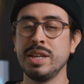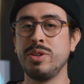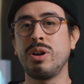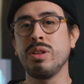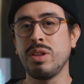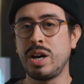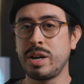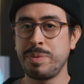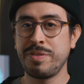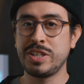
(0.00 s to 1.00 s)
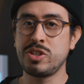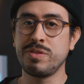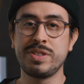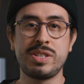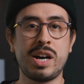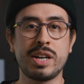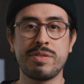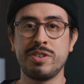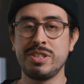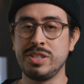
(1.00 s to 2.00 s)
There are a lot of professional
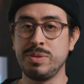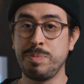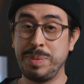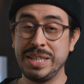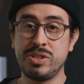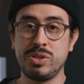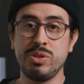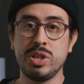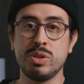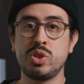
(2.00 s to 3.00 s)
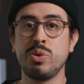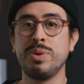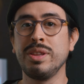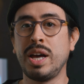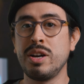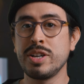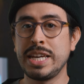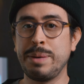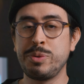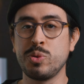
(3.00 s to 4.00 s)
photographers and big studios who rely on
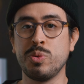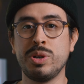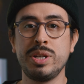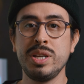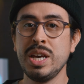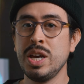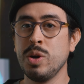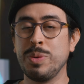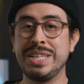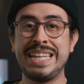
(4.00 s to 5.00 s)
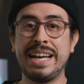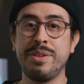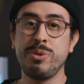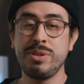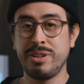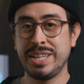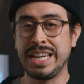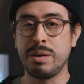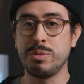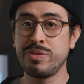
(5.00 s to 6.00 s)
Capture One when tethering their
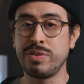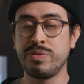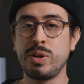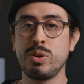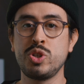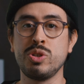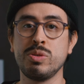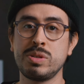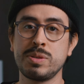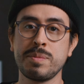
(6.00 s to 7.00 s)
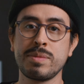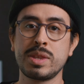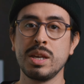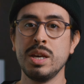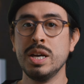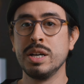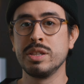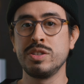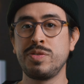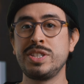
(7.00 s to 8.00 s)
cameras for photo shoots.
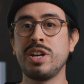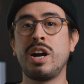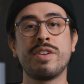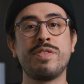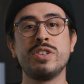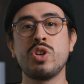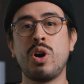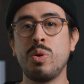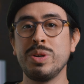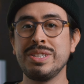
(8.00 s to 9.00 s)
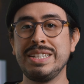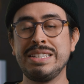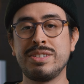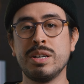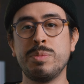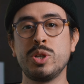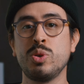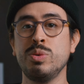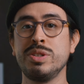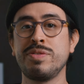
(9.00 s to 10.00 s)
Those photographers always need someone
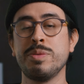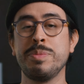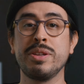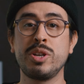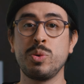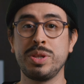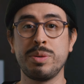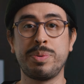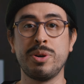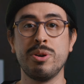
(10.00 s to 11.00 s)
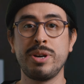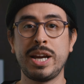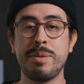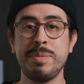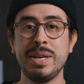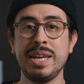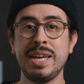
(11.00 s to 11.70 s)
who is familiar with the program